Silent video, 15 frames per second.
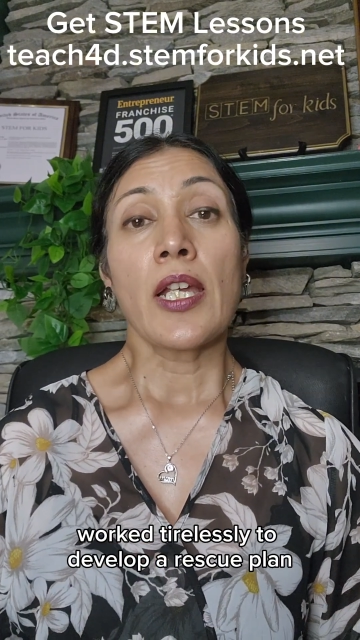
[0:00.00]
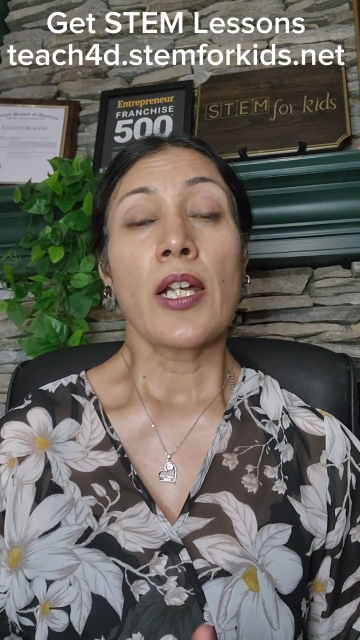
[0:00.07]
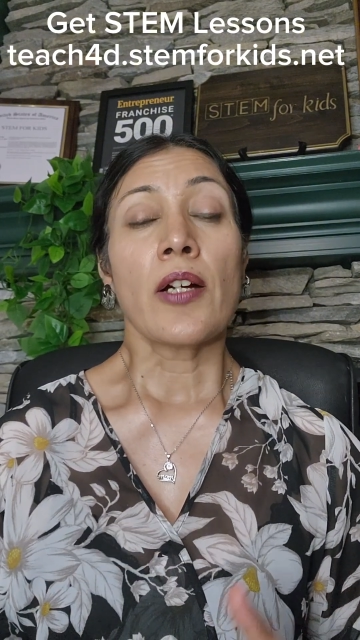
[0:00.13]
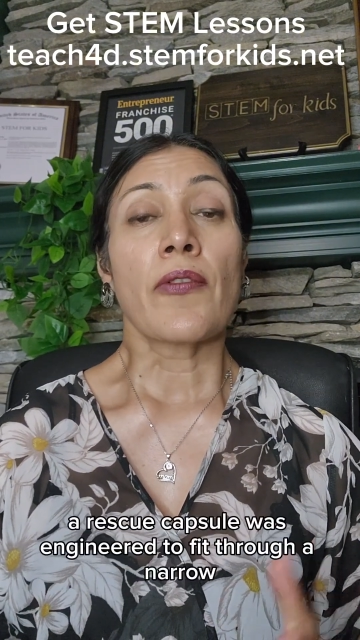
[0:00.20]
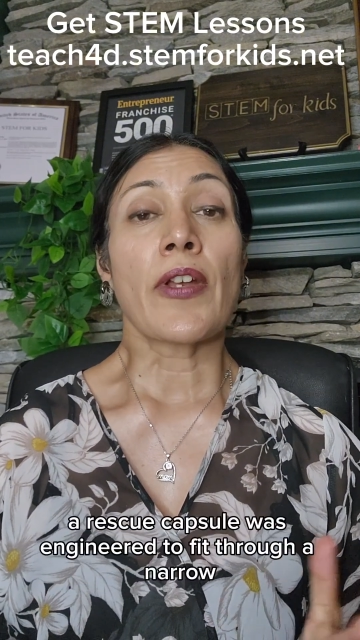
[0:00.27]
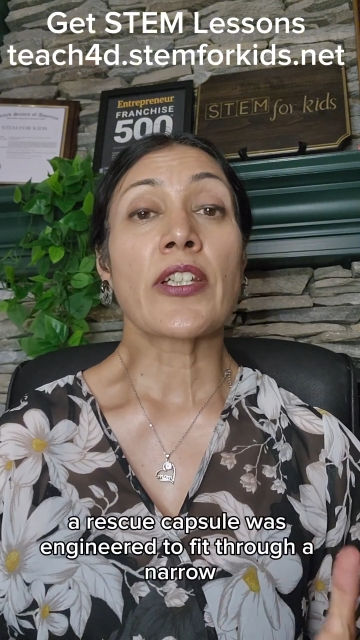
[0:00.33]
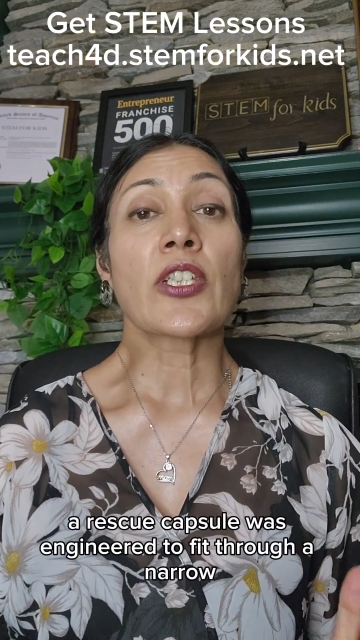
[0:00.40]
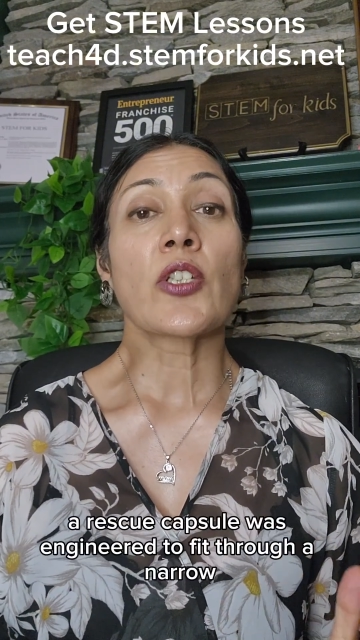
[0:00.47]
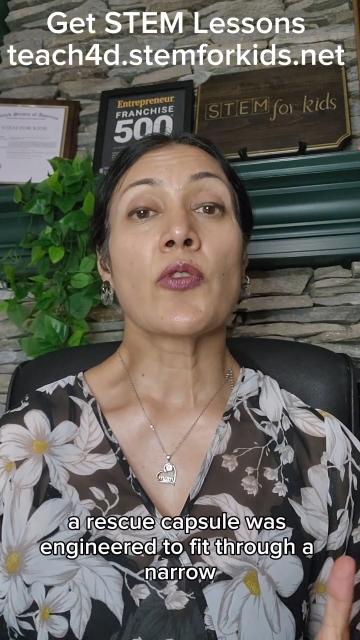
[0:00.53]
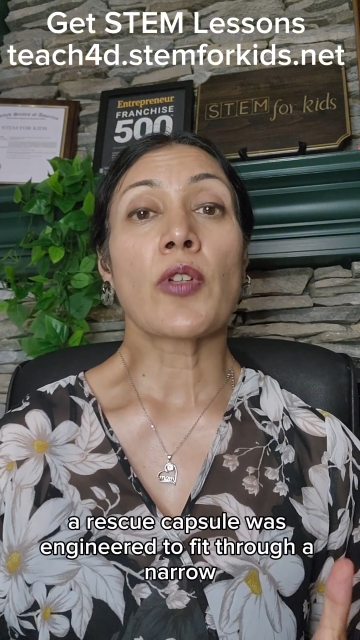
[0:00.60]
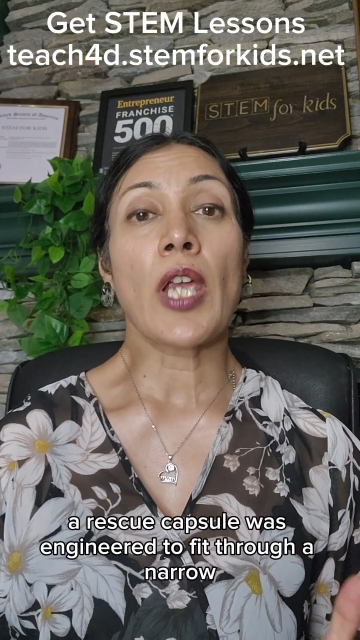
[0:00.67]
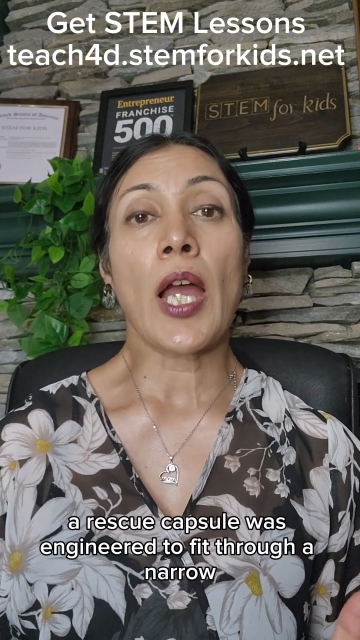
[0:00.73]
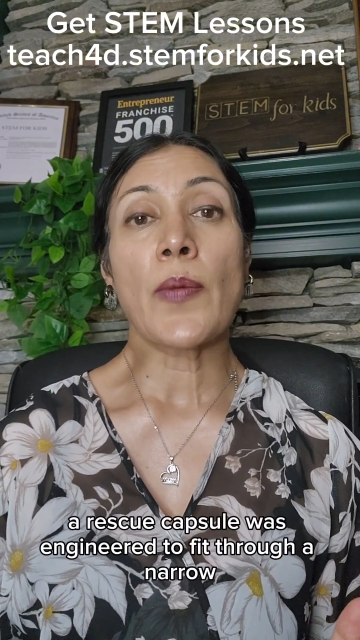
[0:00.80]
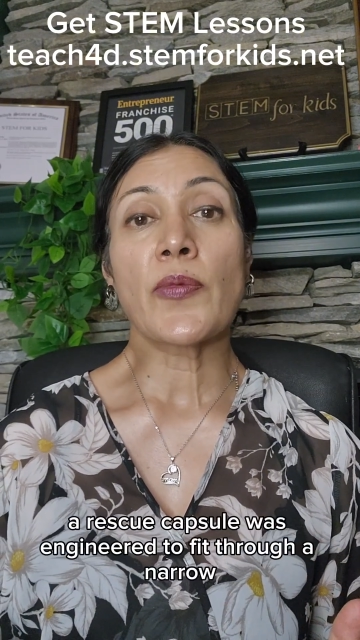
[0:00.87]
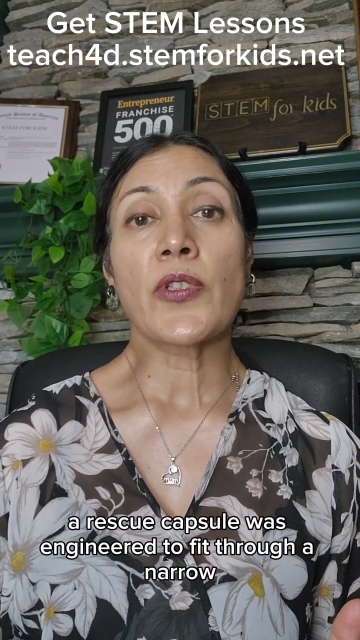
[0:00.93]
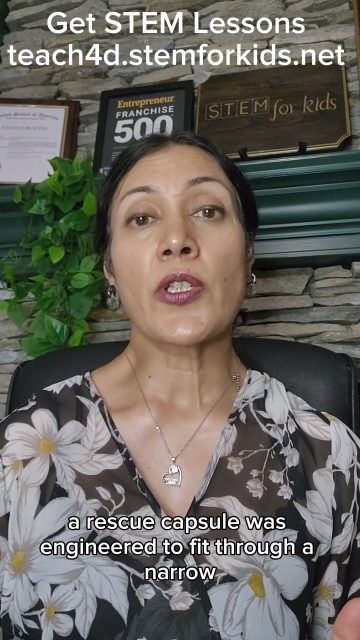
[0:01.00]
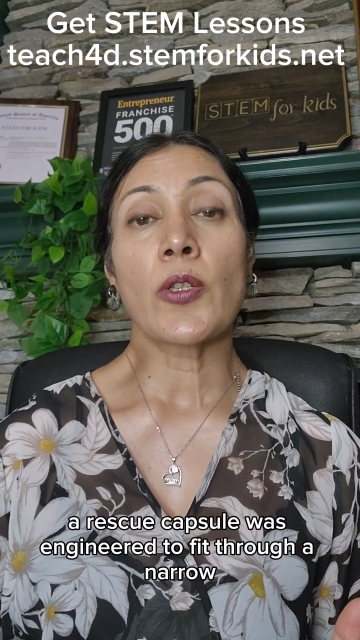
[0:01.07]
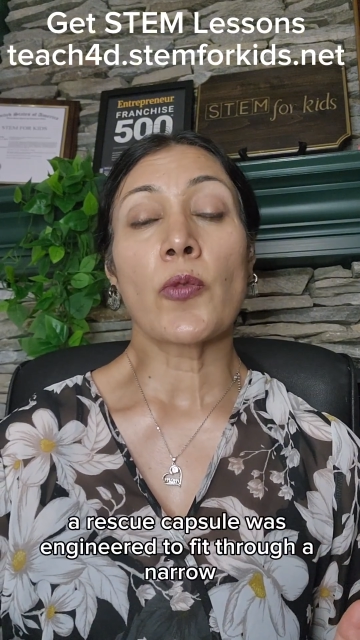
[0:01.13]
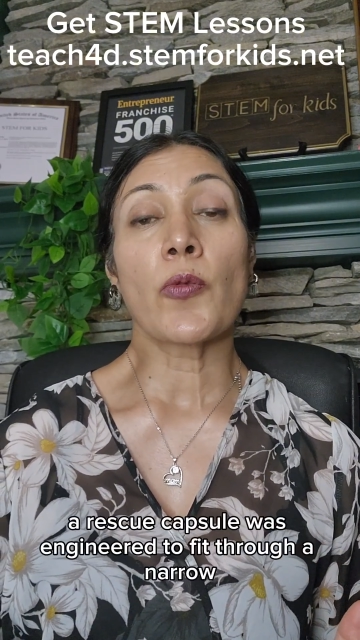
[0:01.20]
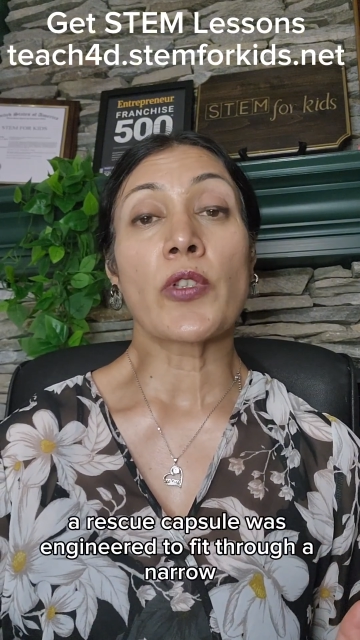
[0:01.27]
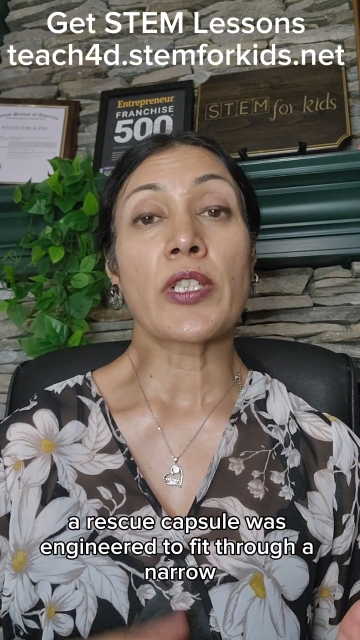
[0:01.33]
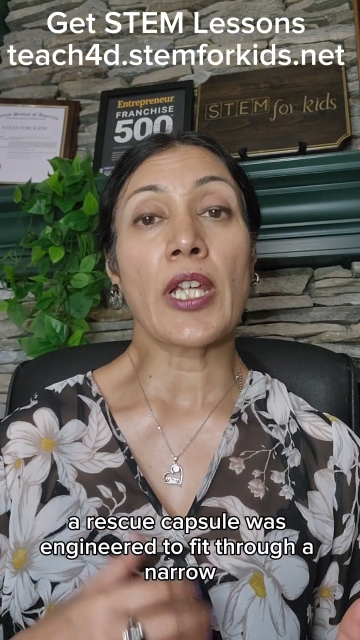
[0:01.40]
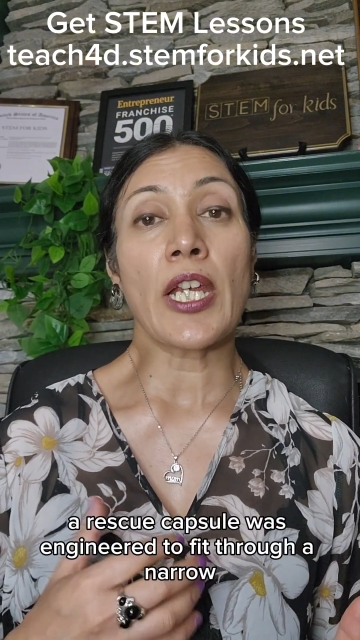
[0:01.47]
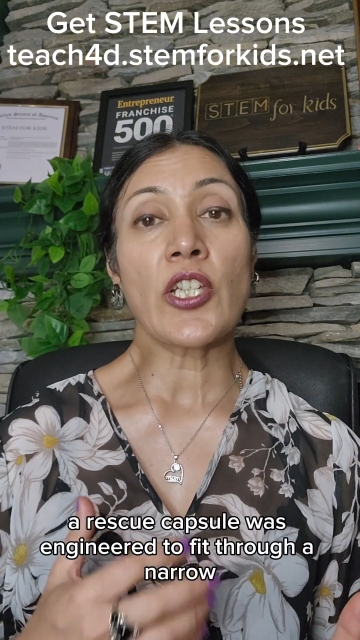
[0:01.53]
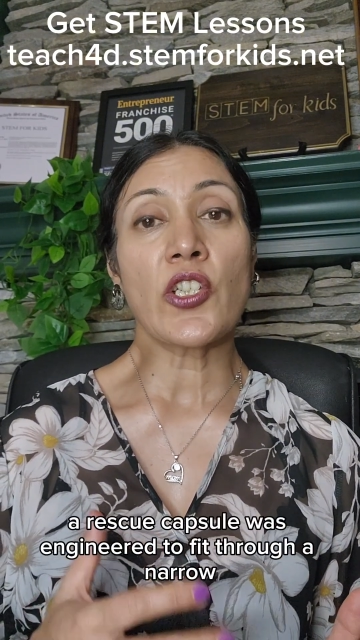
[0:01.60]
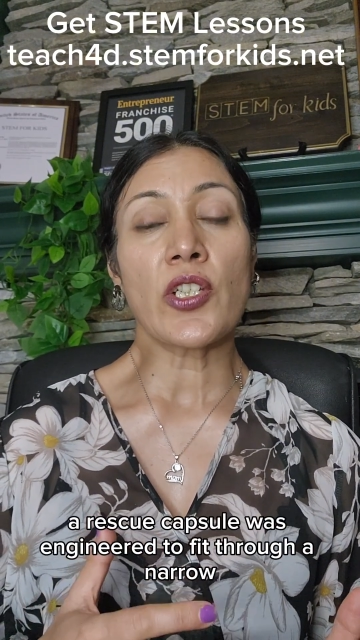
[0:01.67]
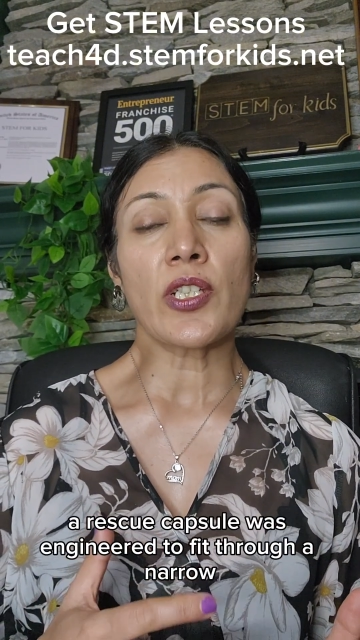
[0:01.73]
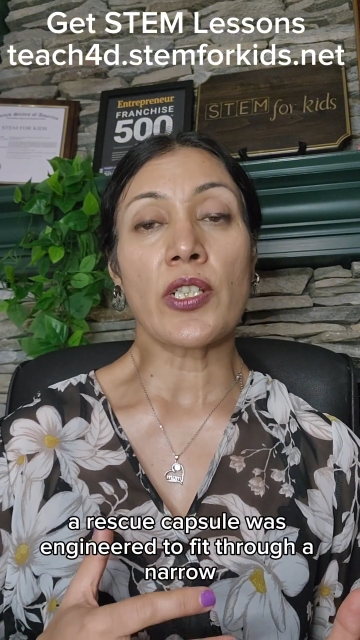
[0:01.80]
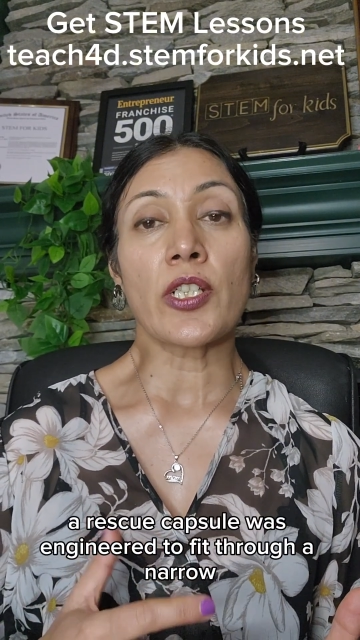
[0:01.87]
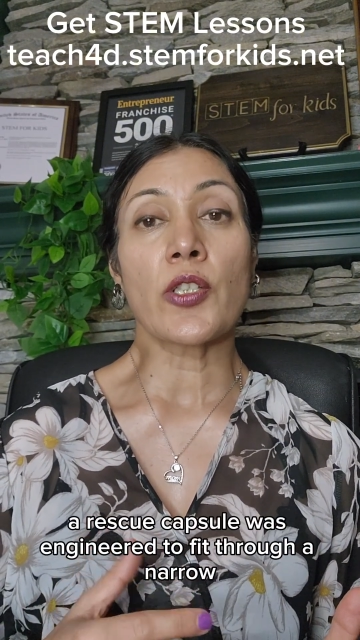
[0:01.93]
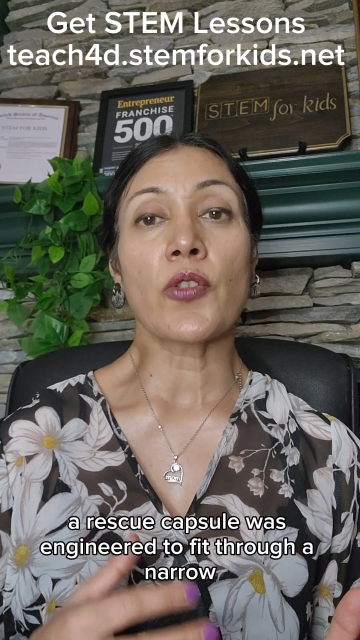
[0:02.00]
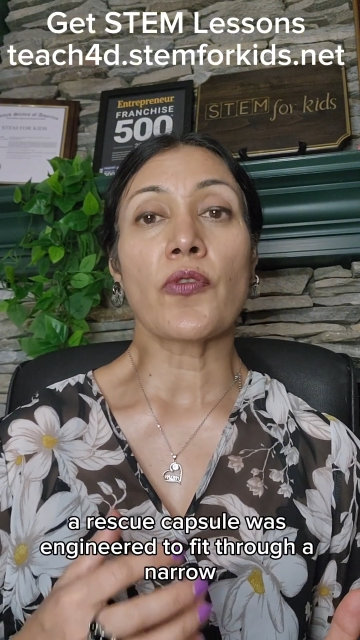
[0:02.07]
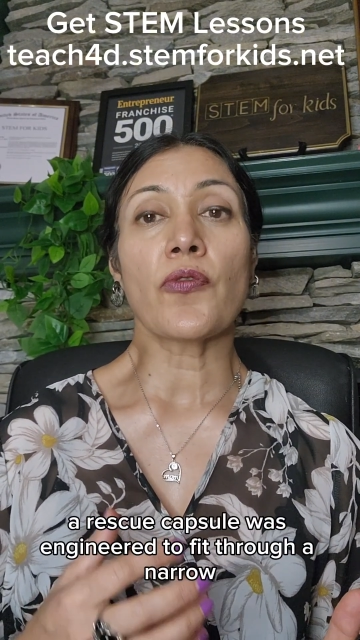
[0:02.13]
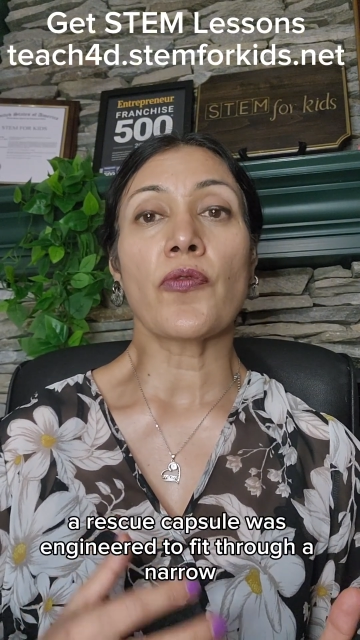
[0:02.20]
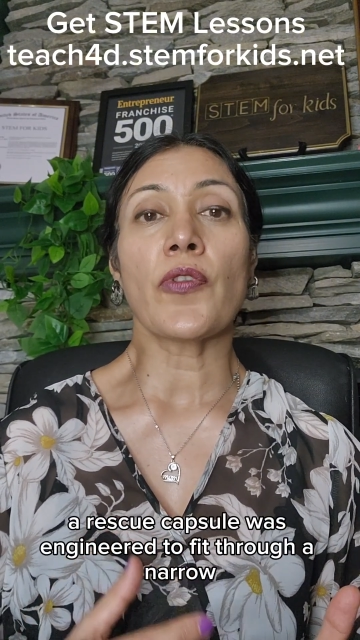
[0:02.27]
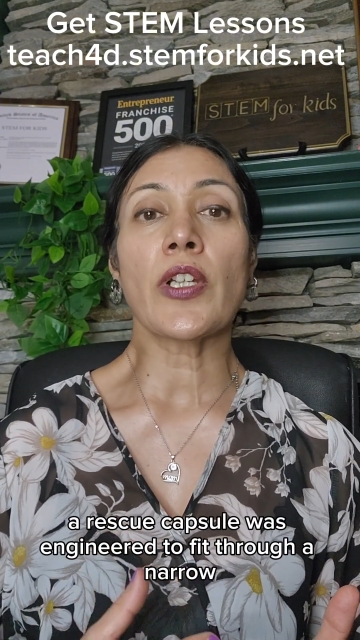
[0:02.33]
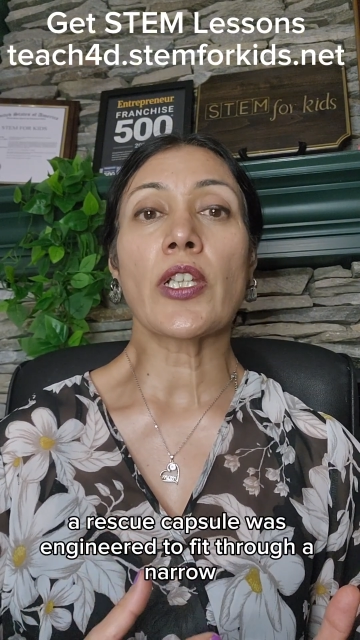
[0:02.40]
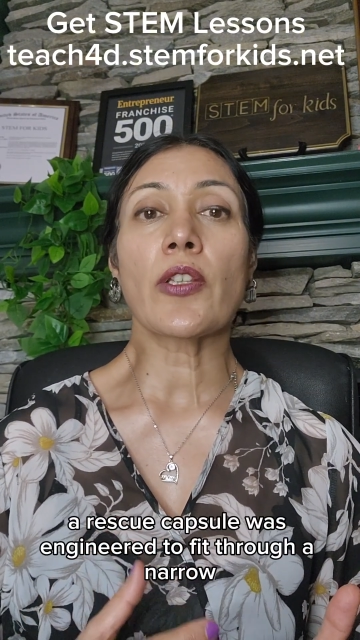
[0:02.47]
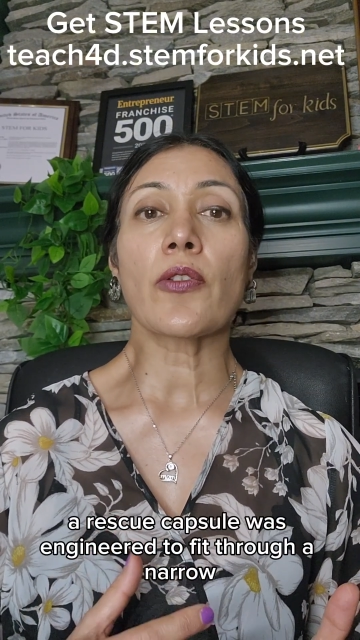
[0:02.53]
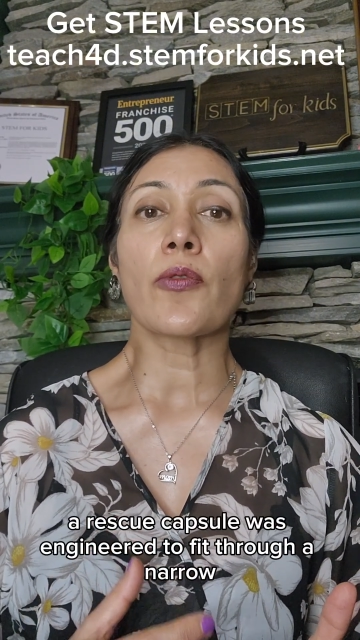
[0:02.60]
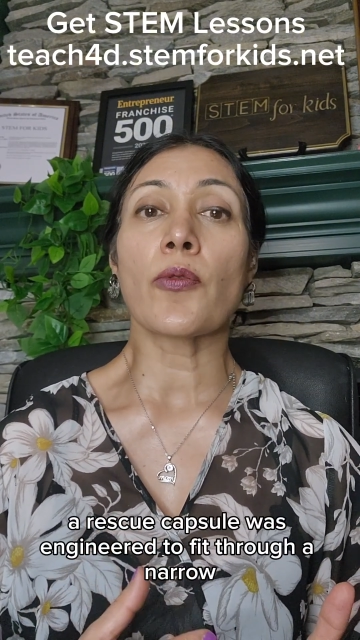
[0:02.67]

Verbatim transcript: A rescue capsule was engineered to fit